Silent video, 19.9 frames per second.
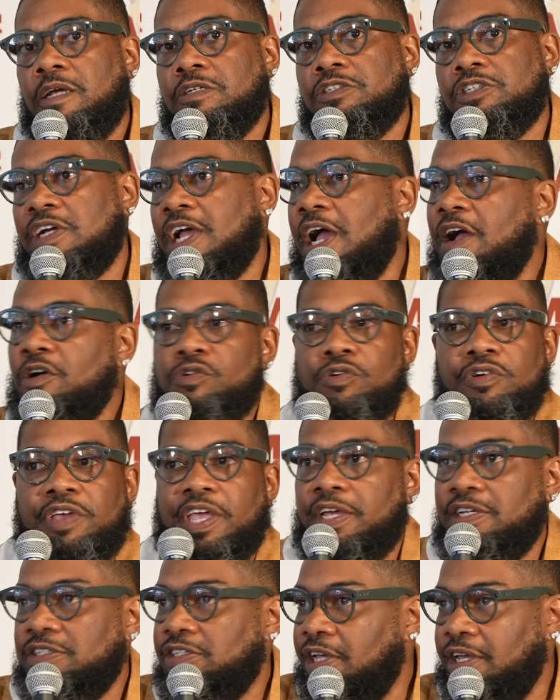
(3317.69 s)
Chicago
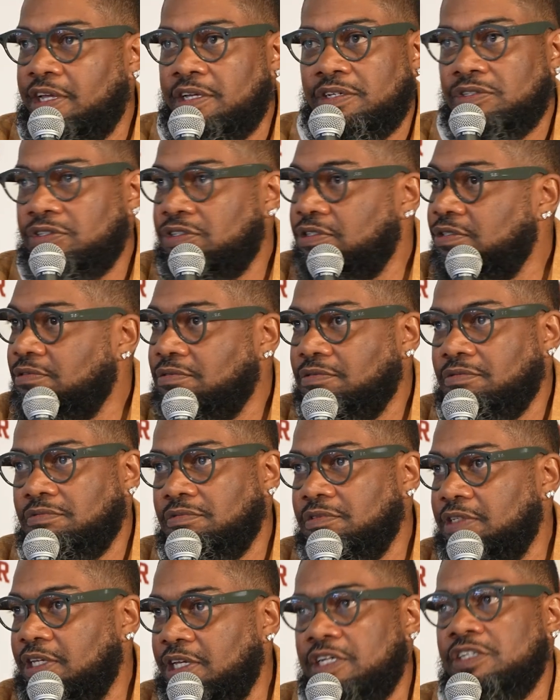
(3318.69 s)
can't change.
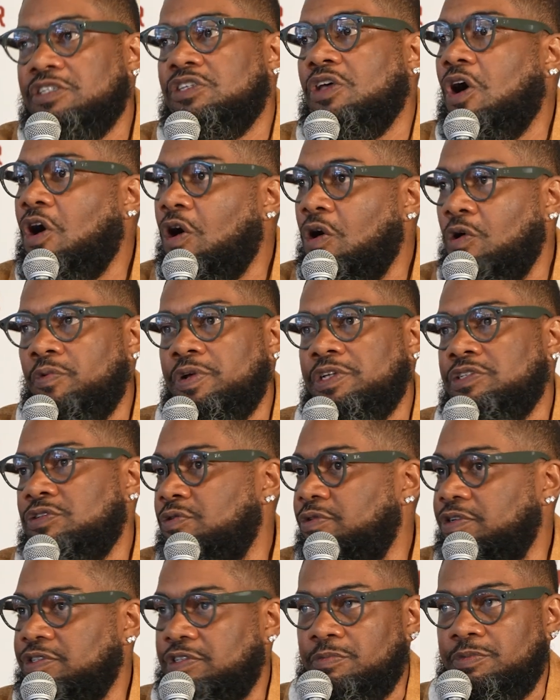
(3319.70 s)
It is always
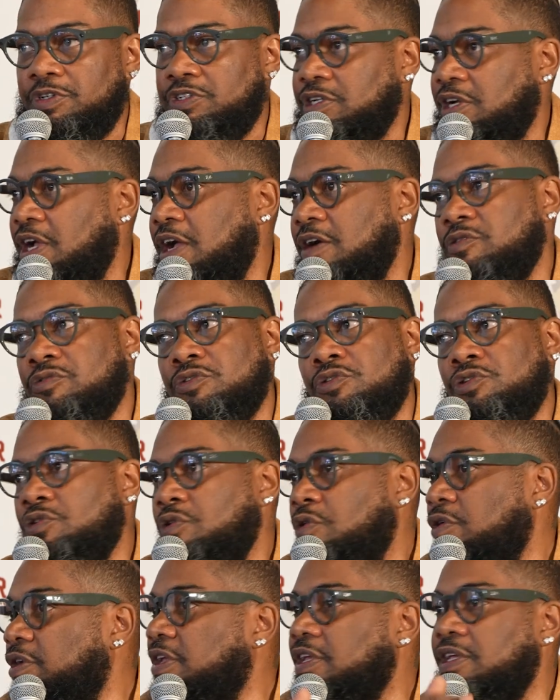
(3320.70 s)
going to be Chicago. New
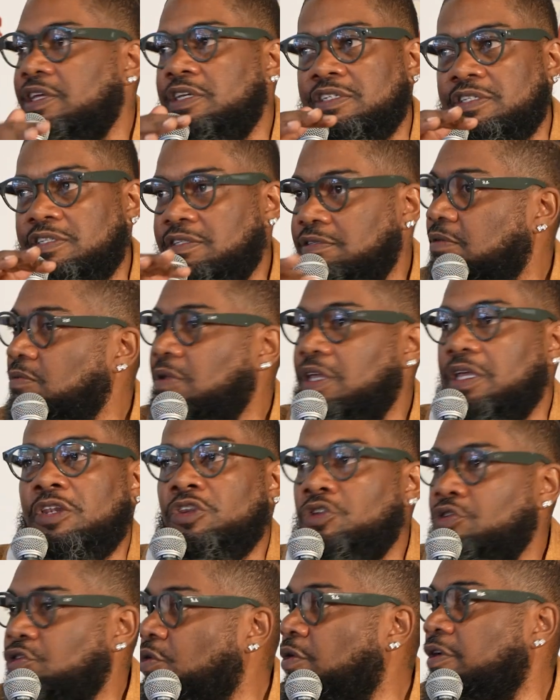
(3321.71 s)
York is
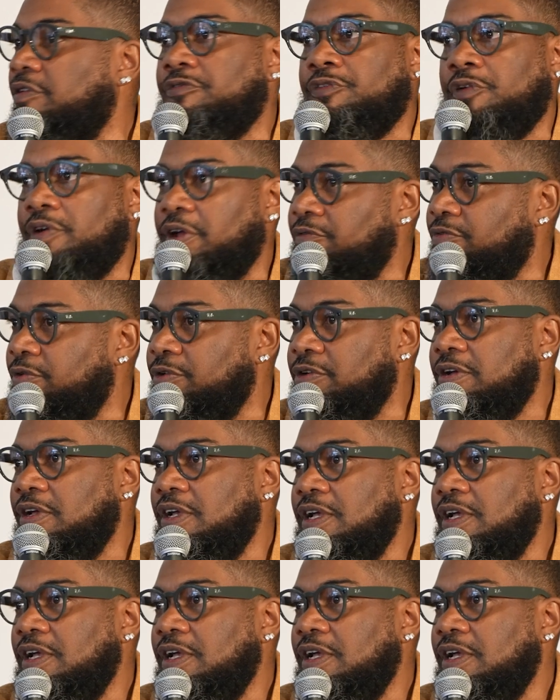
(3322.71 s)
New York forever.